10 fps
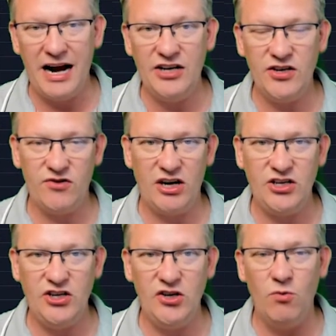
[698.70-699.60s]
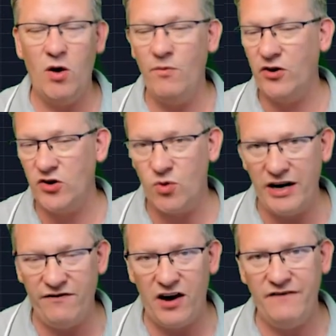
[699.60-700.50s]
manage the strategies you want. We've got
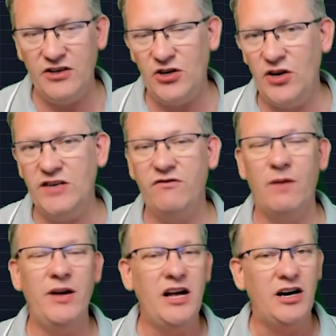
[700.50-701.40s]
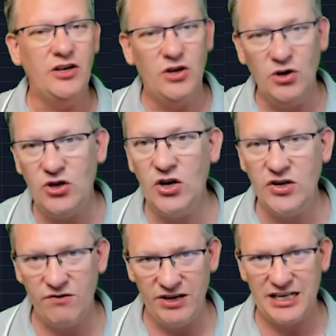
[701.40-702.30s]
25 to choose from. You
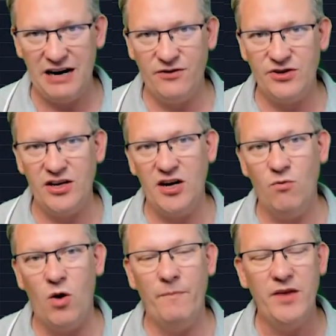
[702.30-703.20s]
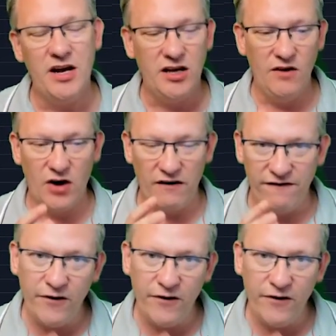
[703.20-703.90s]
choose the risk levels that you want. You've got a